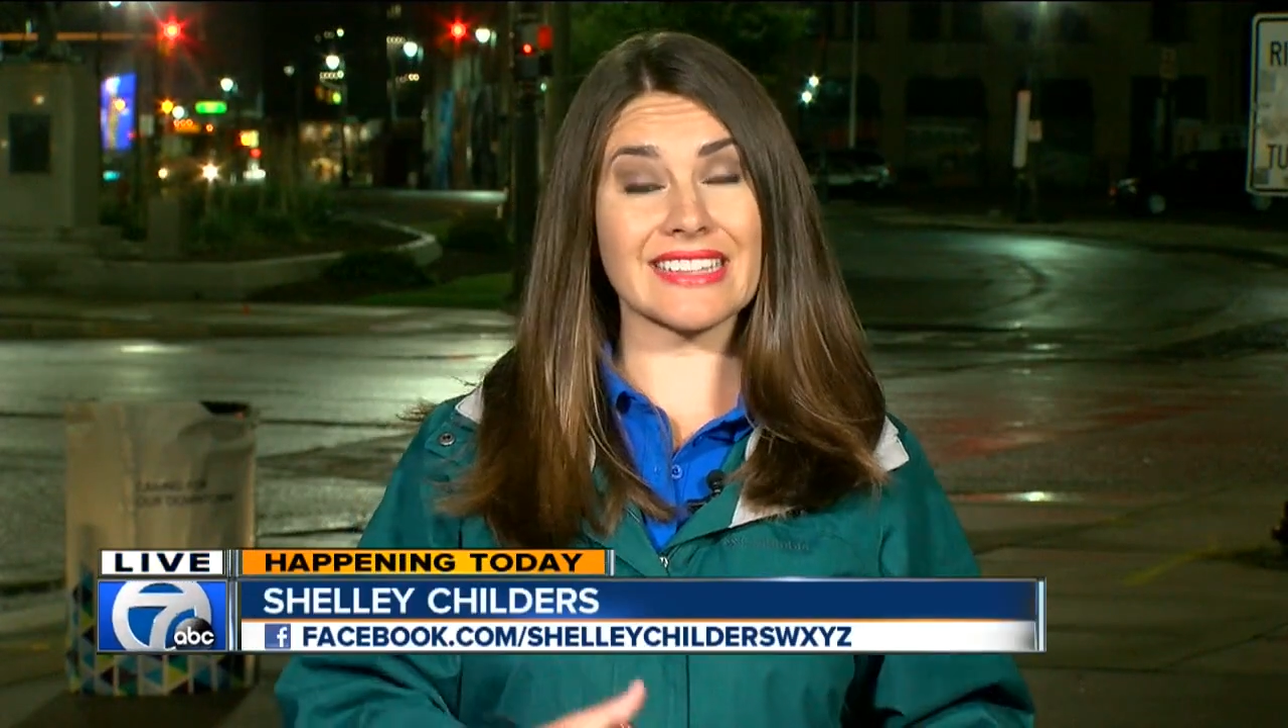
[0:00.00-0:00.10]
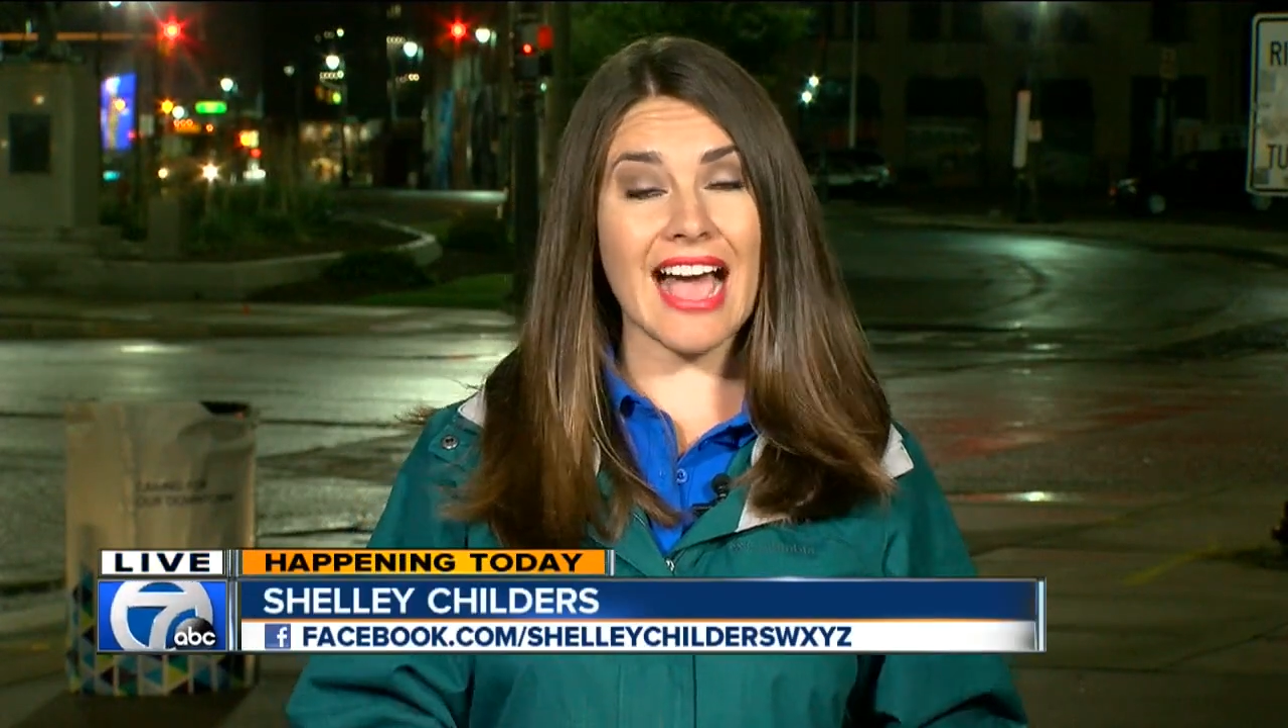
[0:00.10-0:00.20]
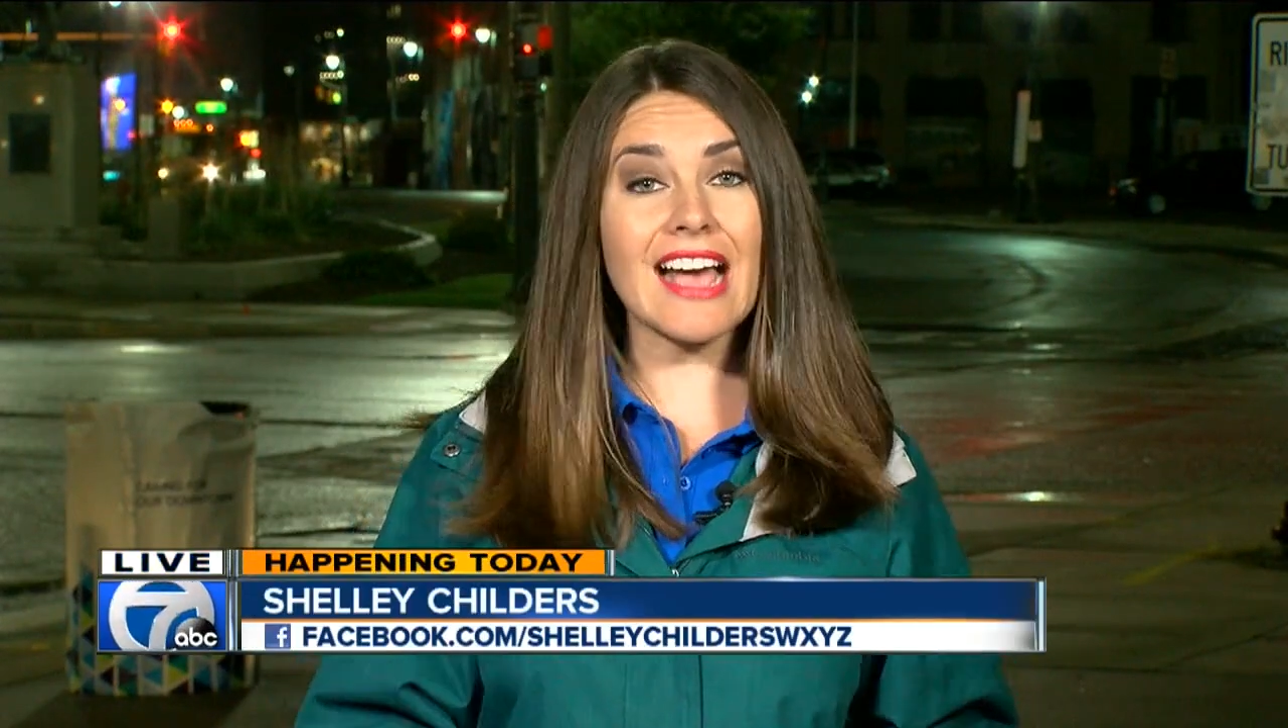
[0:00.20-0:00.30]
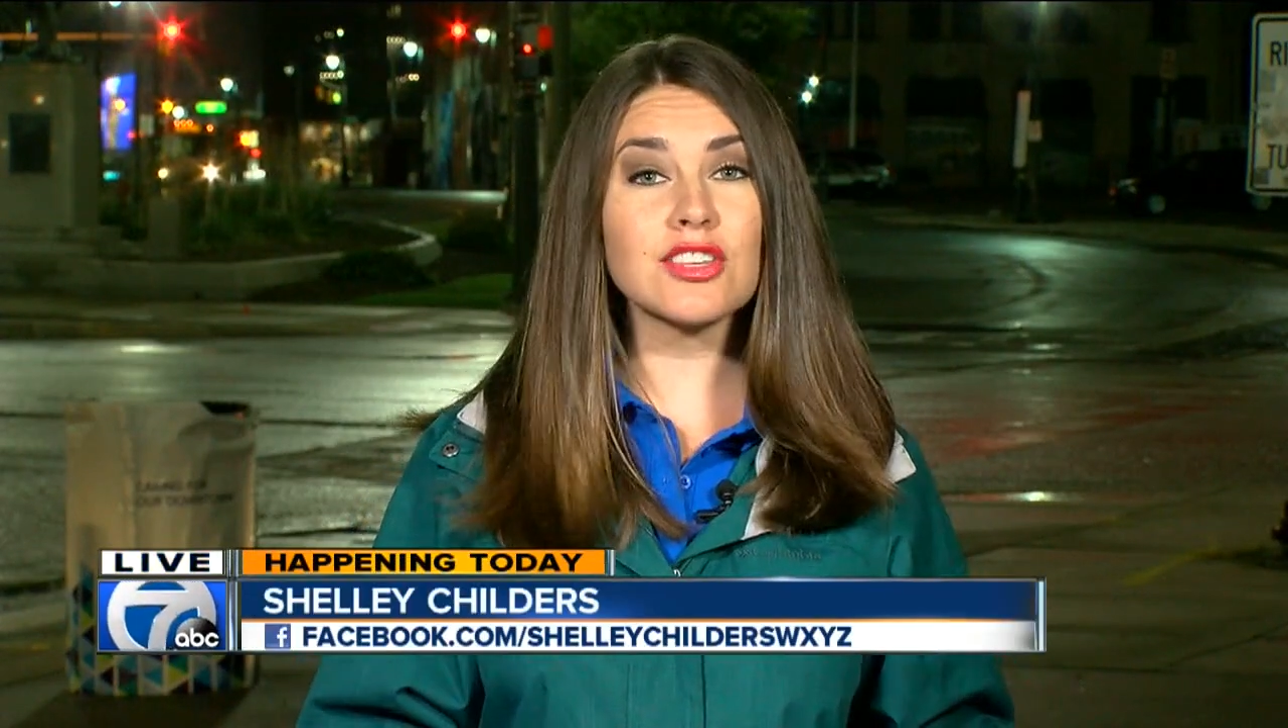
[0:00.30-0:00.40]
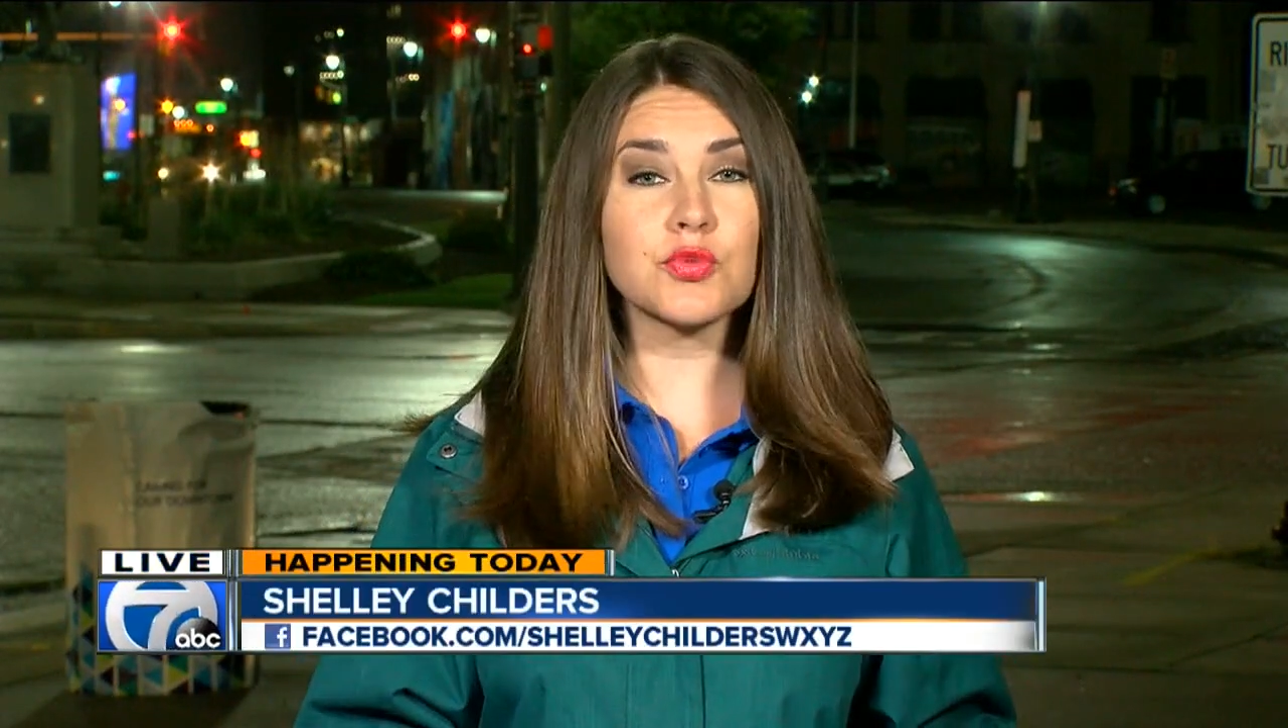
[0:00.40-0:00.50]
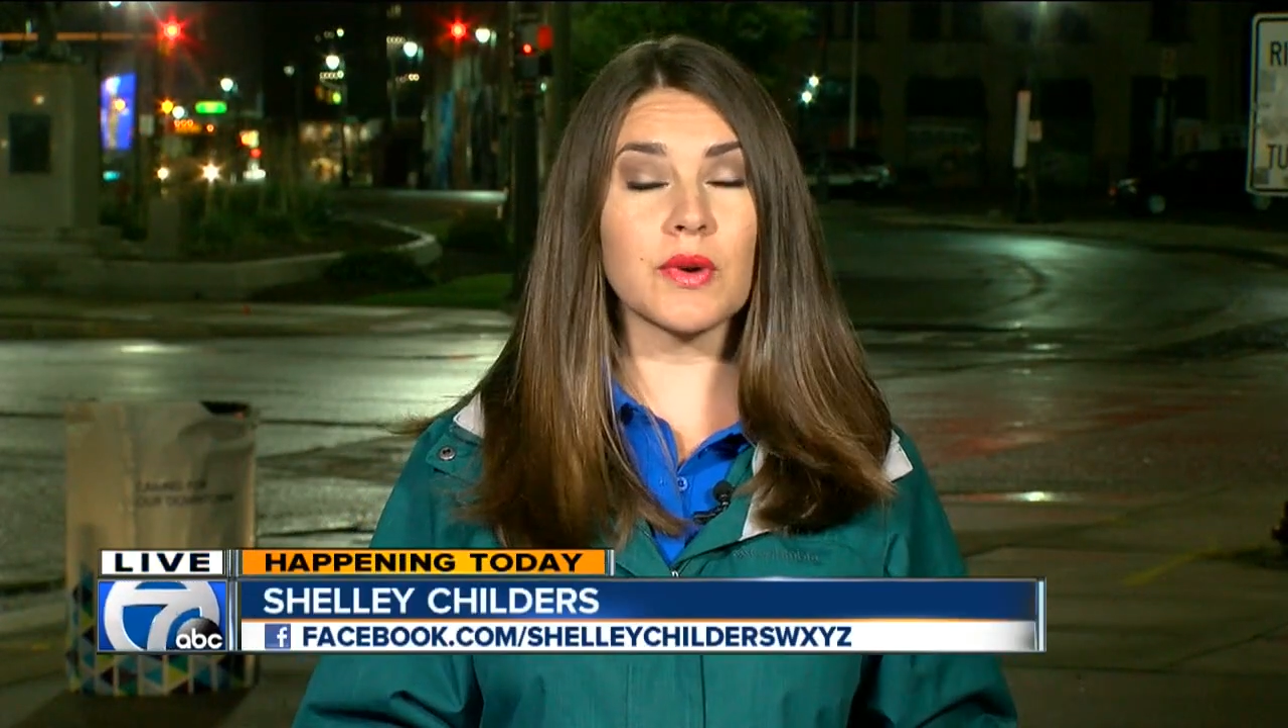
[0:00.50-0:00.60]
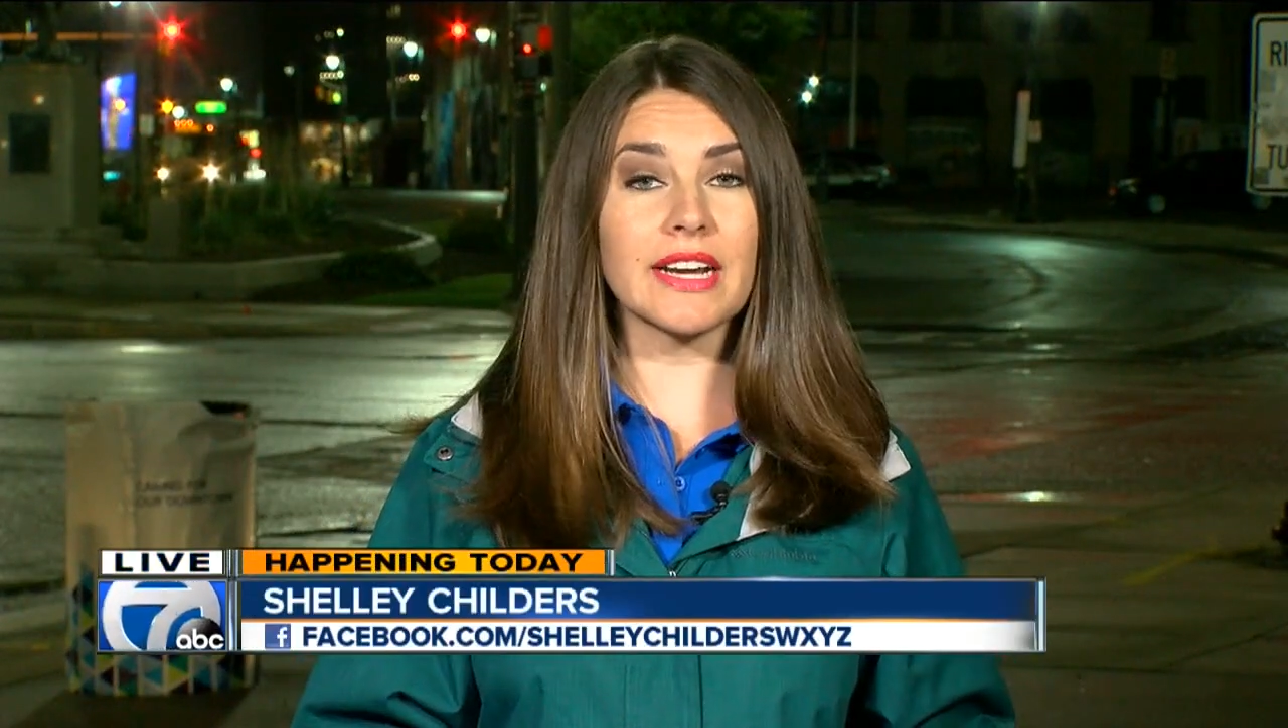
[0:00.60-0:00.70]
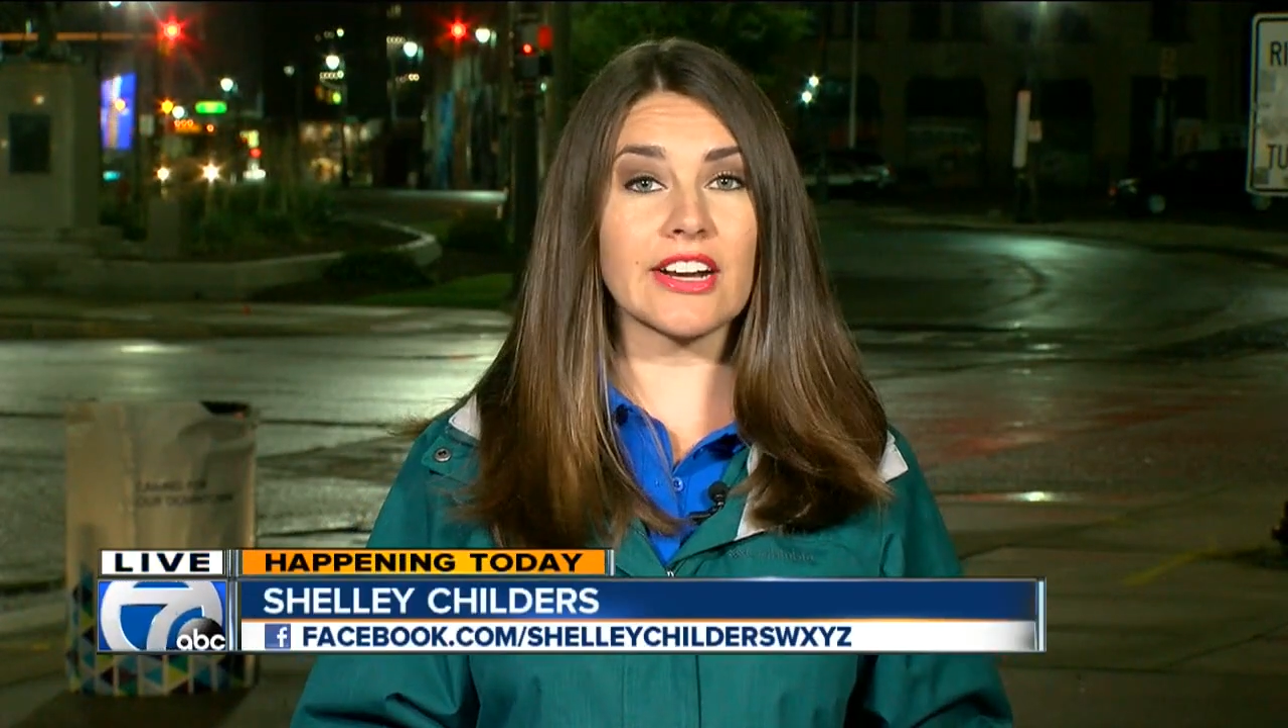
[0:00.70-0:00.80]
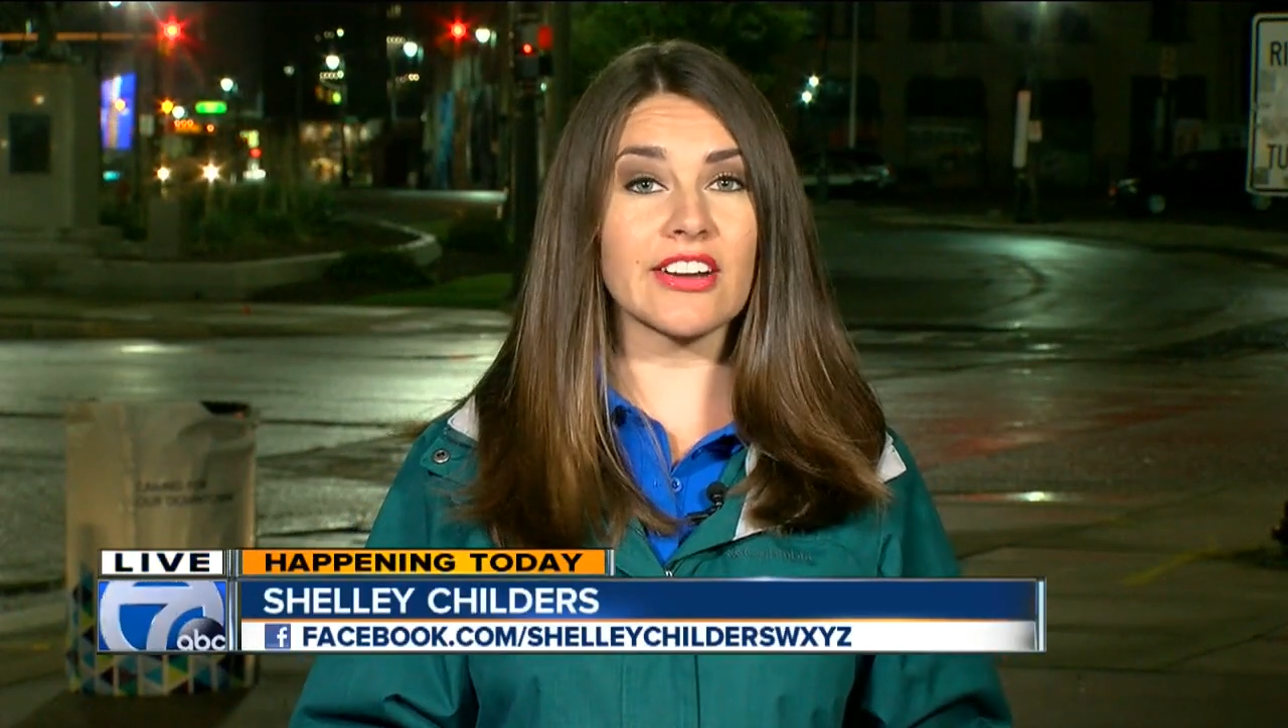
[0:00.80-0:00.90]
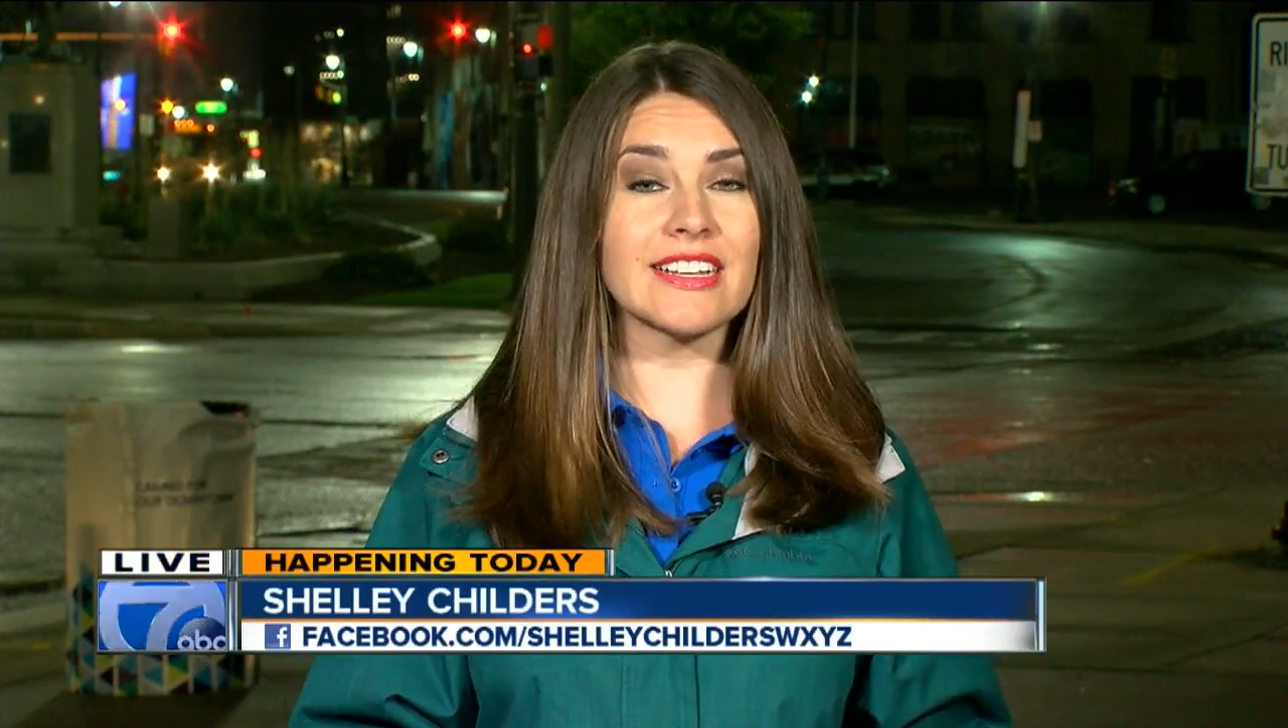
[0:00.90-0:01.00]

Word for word: last one here.